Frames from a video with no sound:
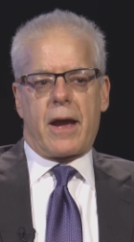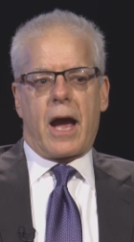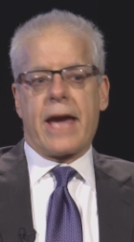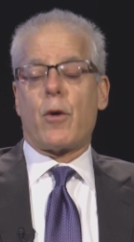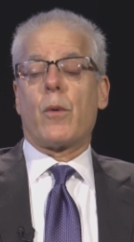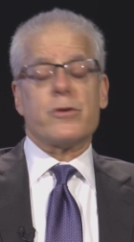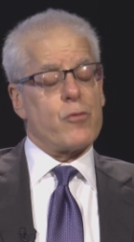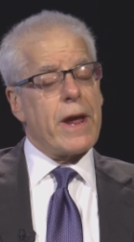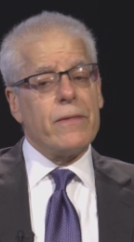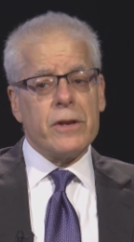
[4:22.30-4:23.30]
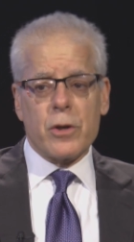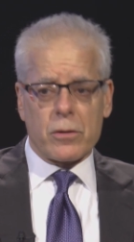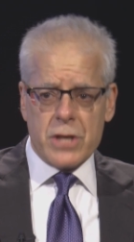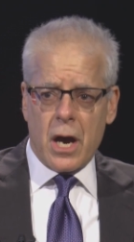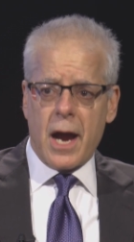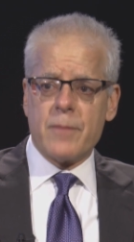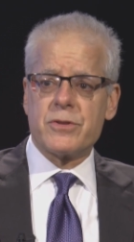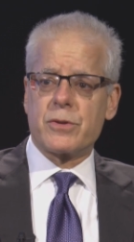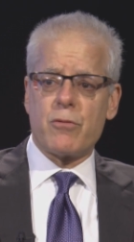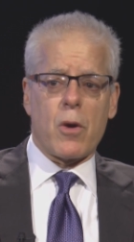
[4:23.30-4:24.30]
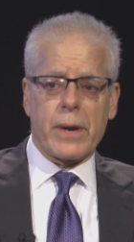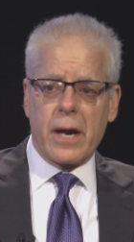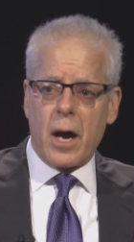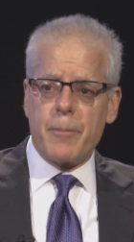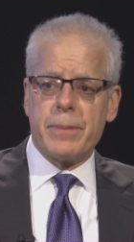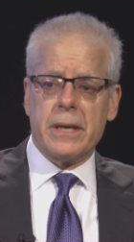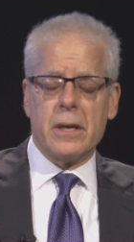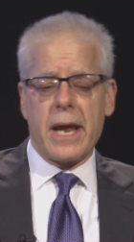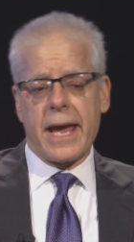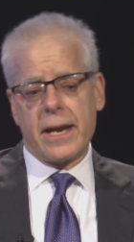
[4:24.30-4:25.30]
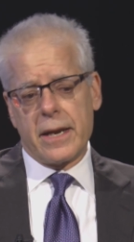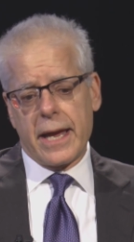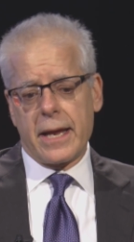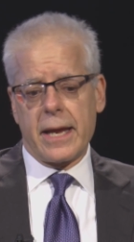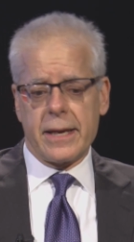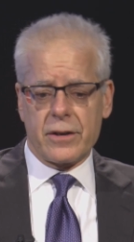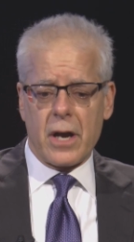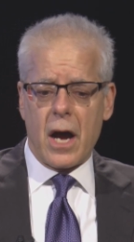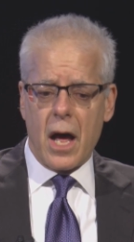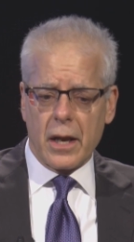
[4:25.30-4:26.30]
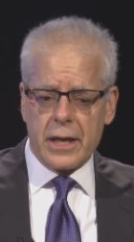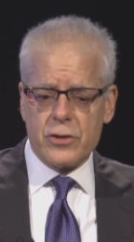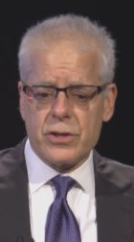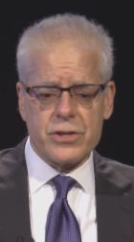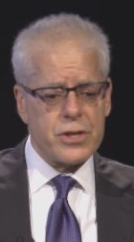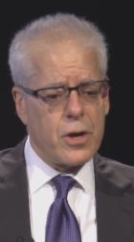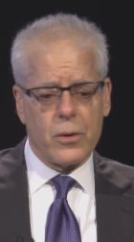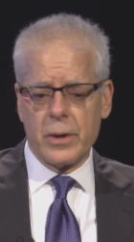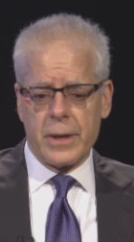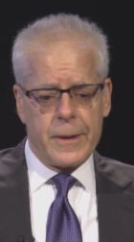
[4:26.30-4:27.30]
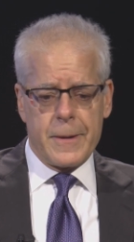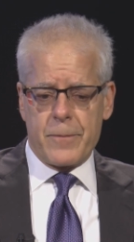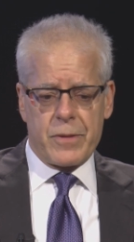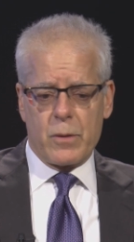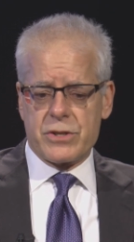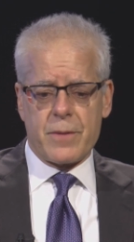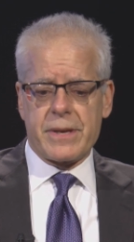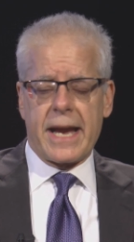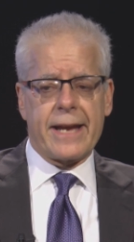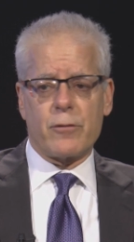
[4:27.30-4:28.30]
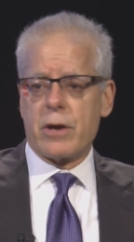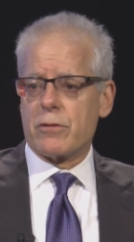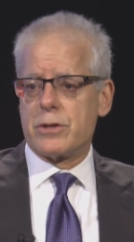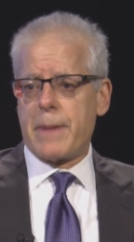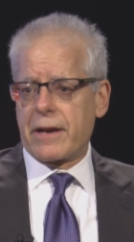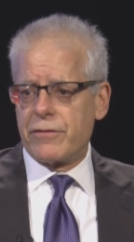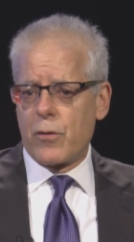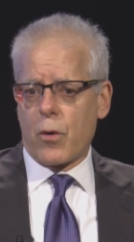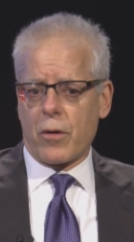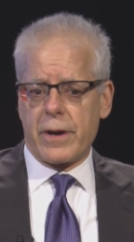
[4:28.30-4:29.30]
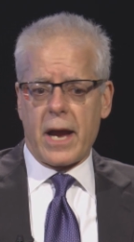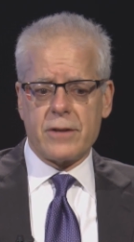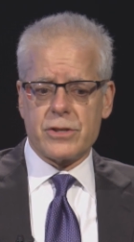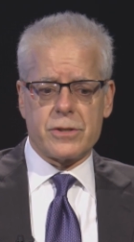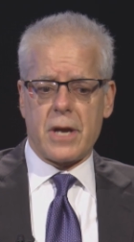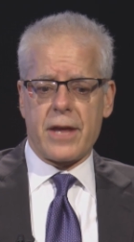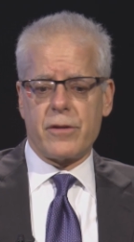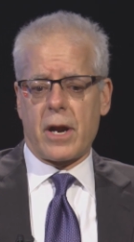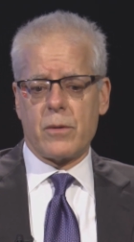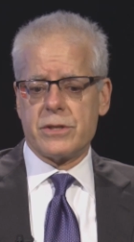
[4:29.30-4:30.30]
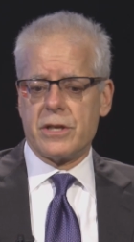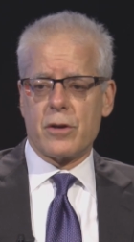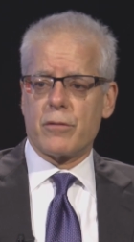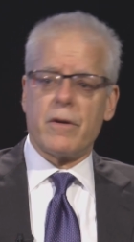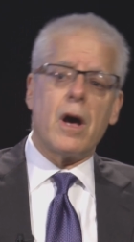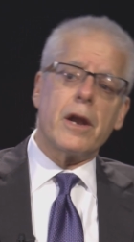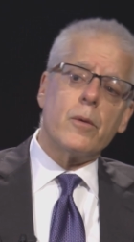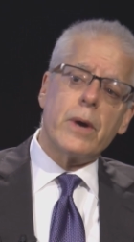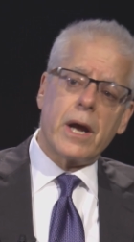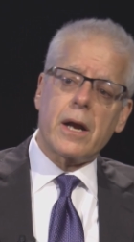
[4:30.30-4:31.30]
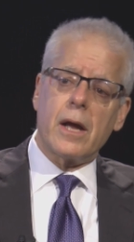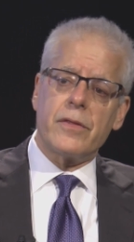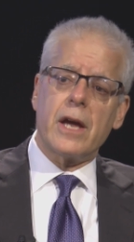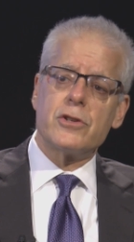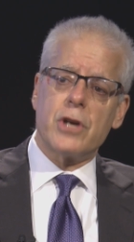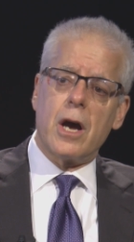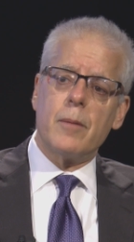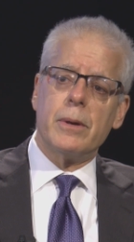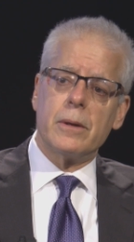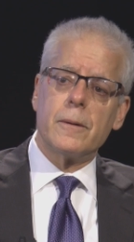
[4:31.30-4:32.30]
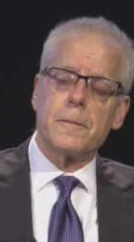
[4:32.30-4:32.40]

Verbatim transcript: I, had always read the New York Times growing up in, in, in college, and so it was something I had great respect for, and I just I thought I was in Nirvana when I got that job. So you